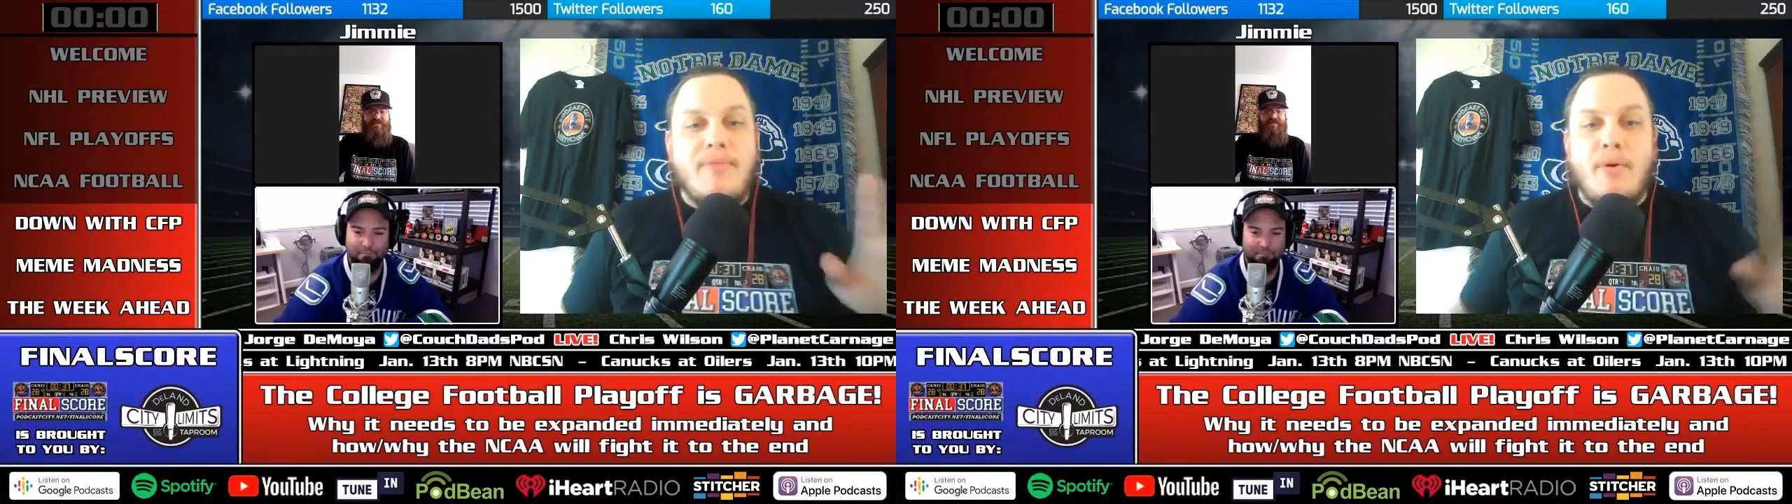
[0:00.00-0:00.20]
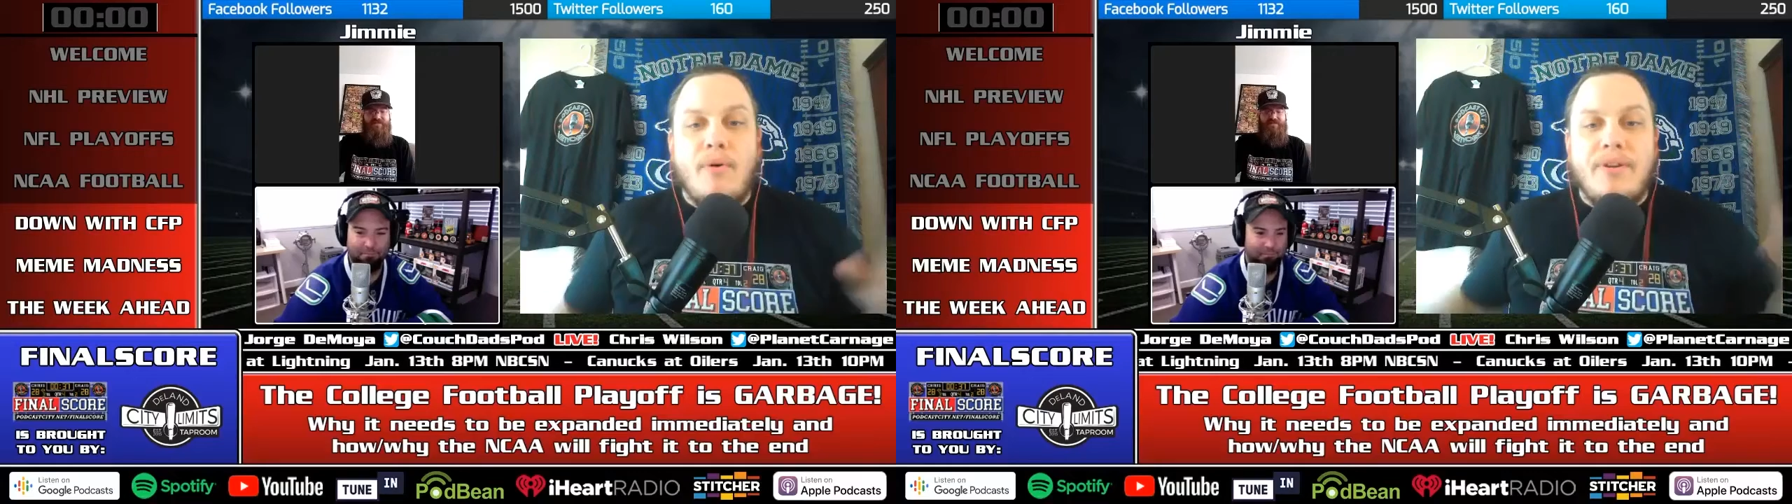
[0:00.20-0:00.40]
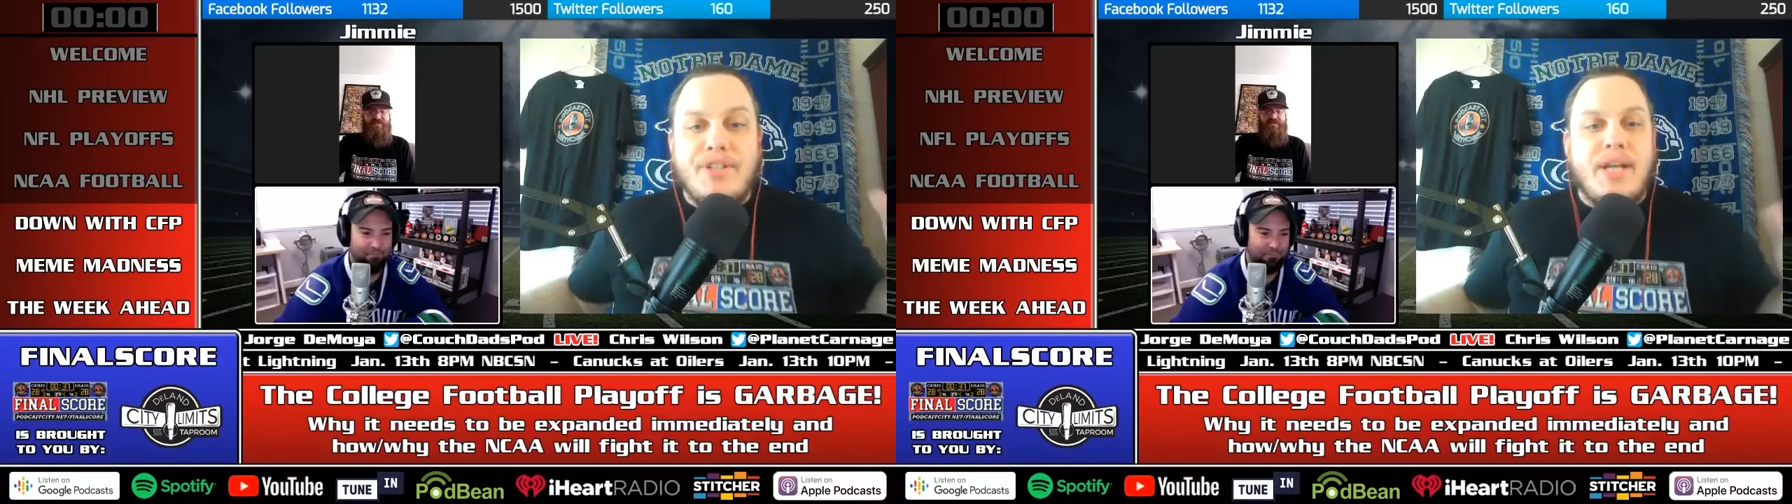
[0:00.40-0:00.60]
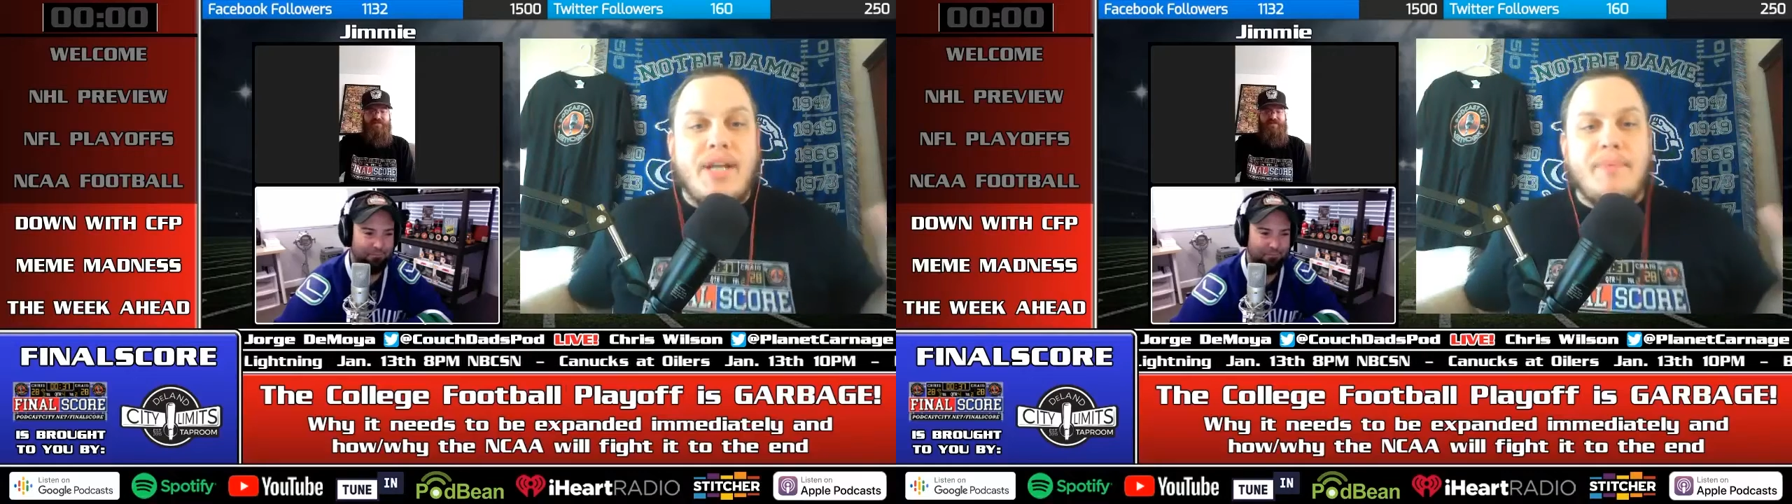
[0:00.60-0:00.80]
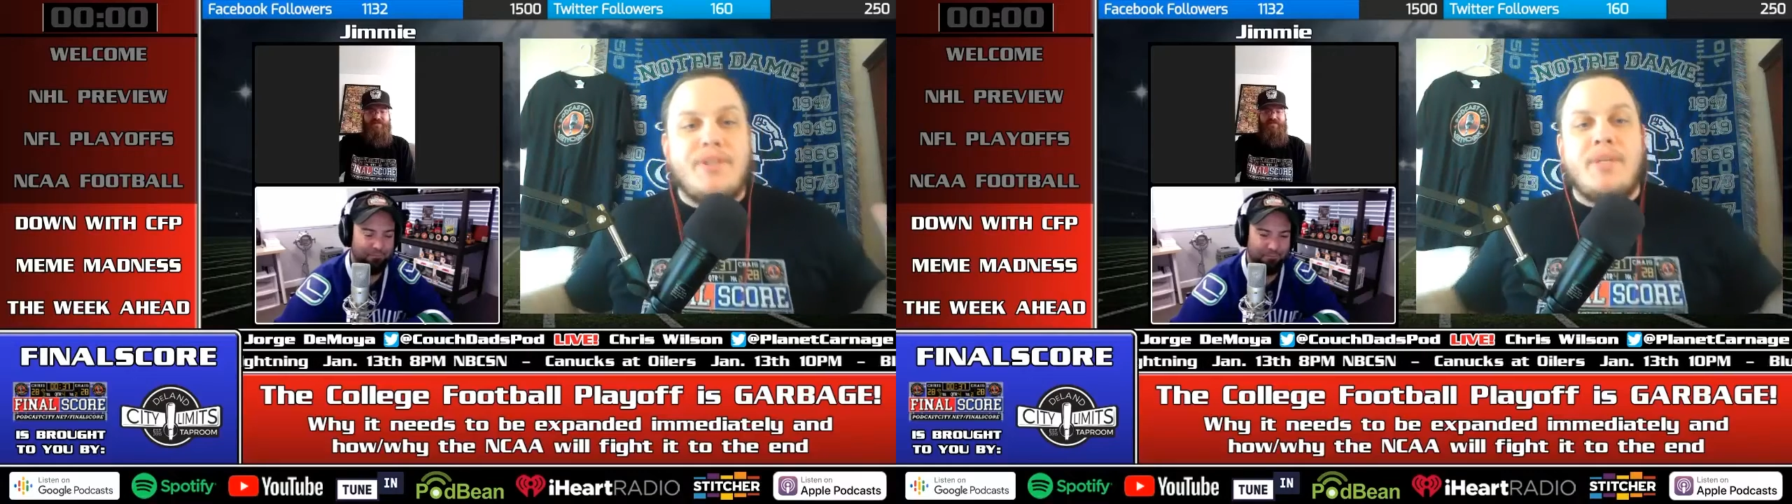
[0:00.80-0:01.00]
four in the
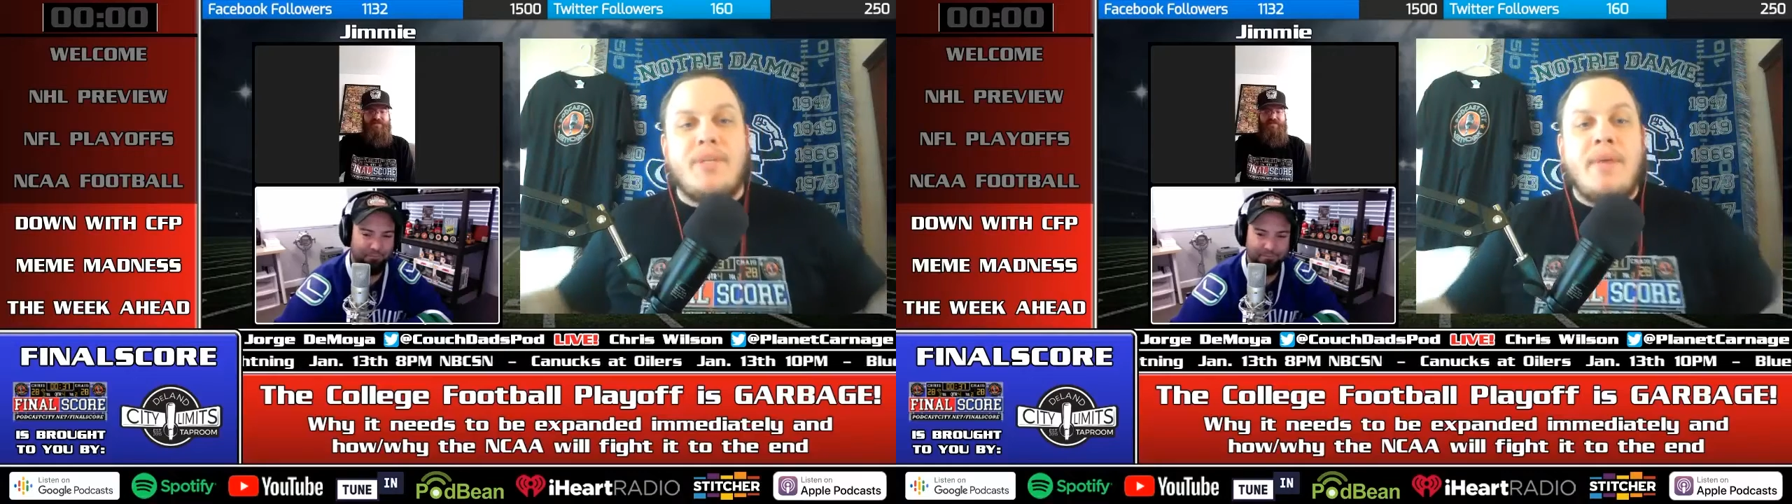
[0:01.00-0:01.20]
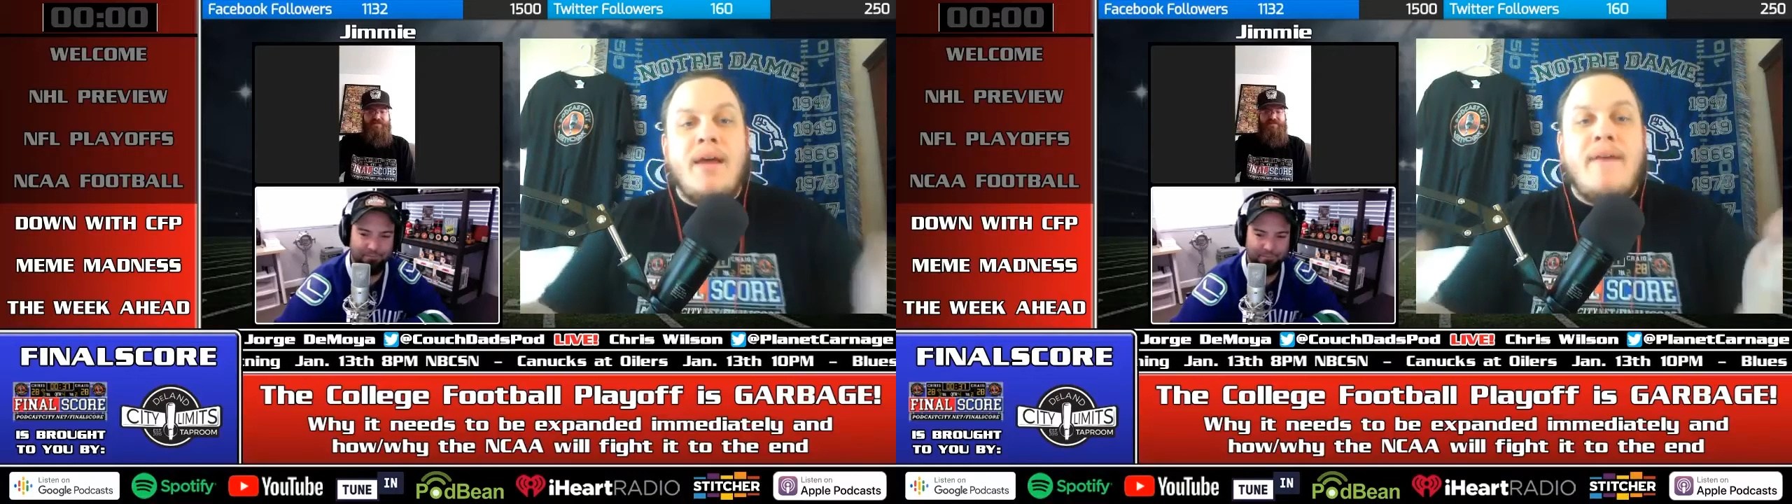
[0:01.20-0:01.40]
championship.